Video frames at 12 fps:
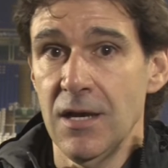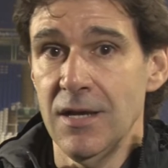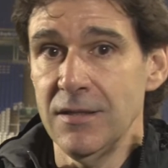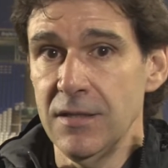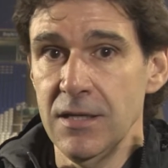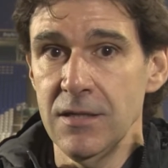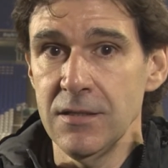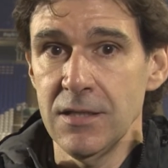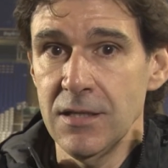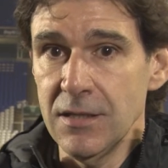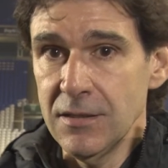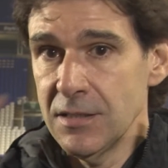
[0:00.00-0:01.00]
And then in
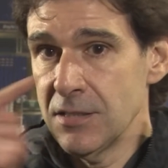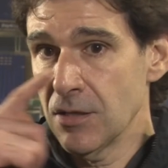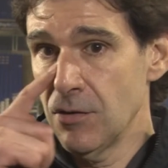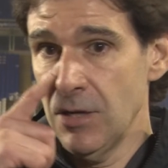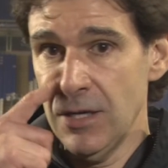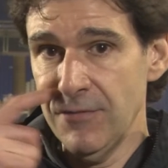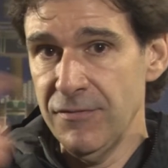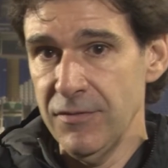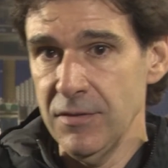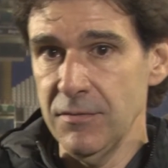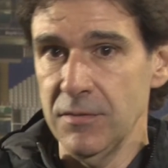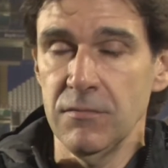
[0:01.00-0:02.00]
the in the second half,
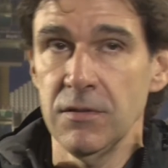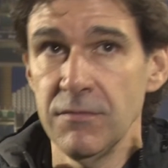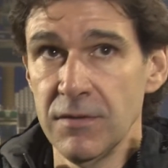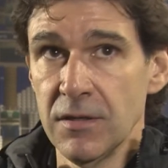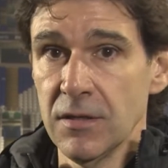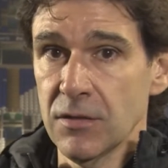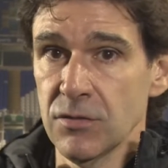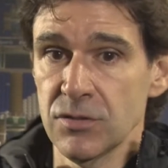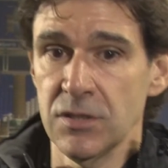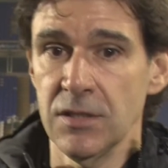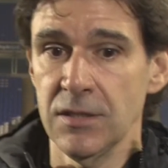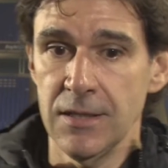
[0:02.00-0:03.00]
uh, even
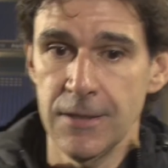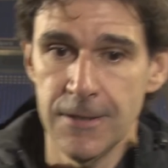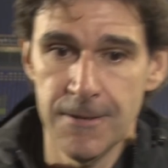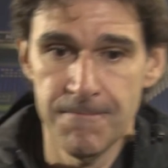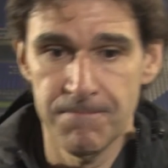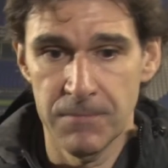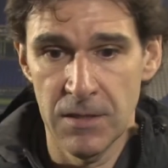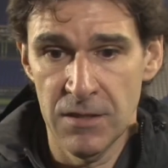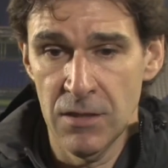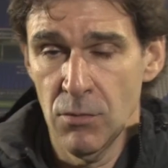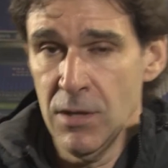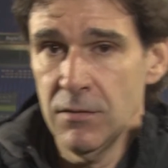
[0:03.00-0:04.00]
considering the the
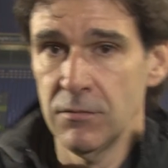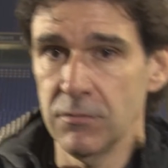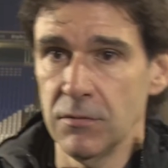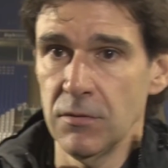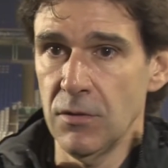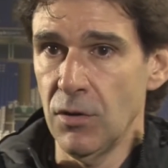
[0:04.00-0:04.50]
third one,